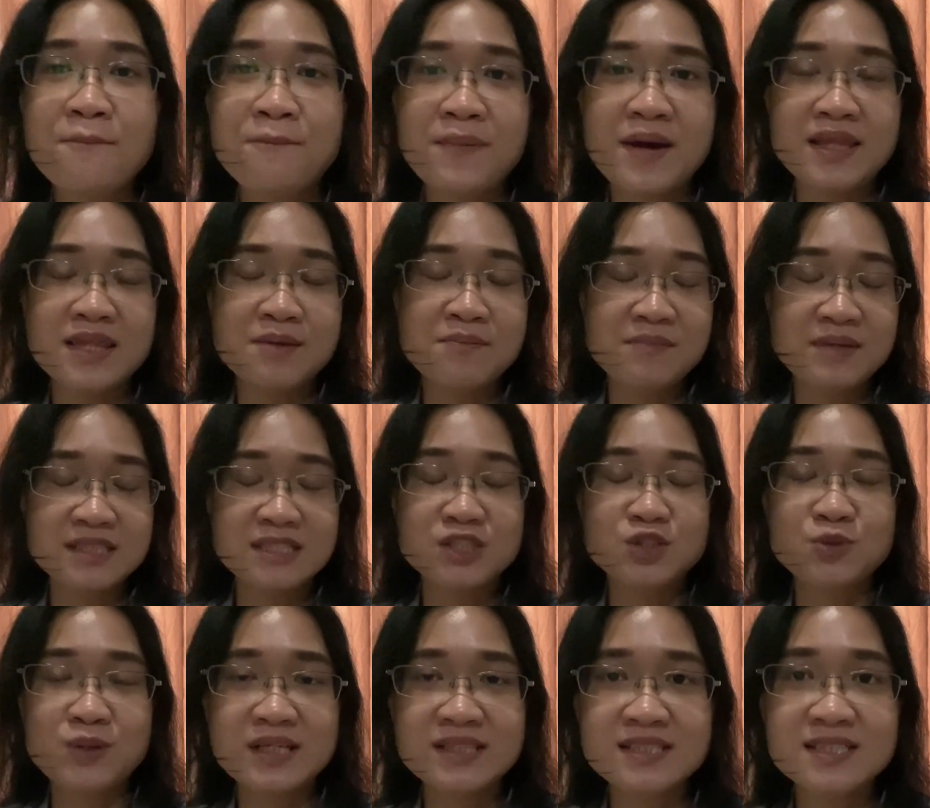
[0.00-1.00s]
by the
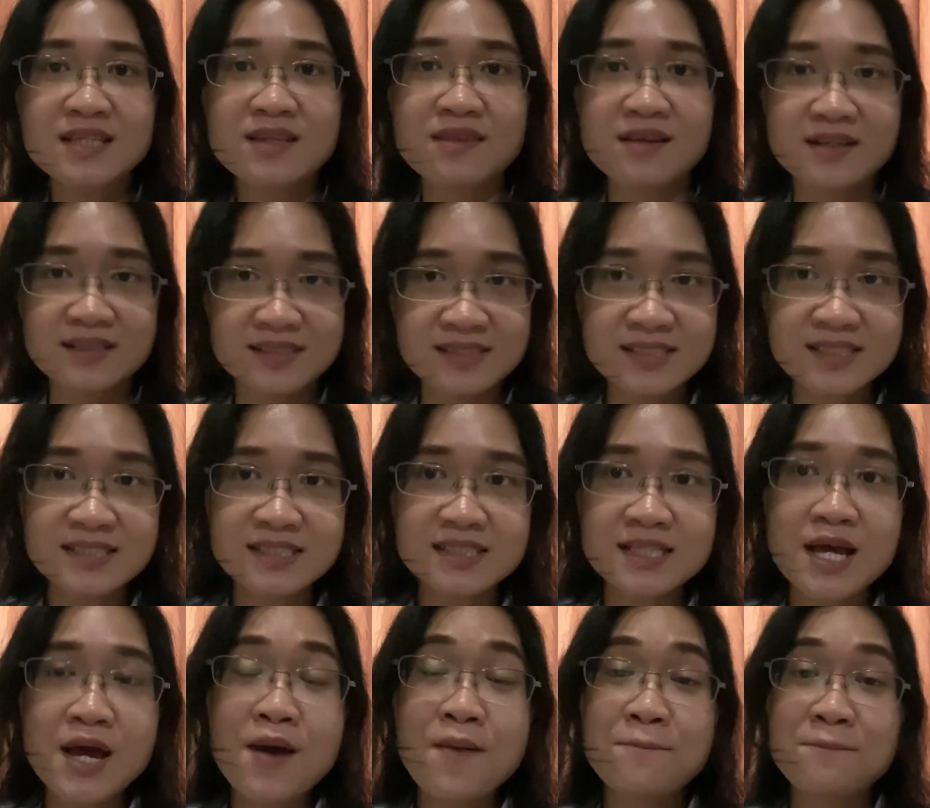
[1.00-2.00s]
mid-2030s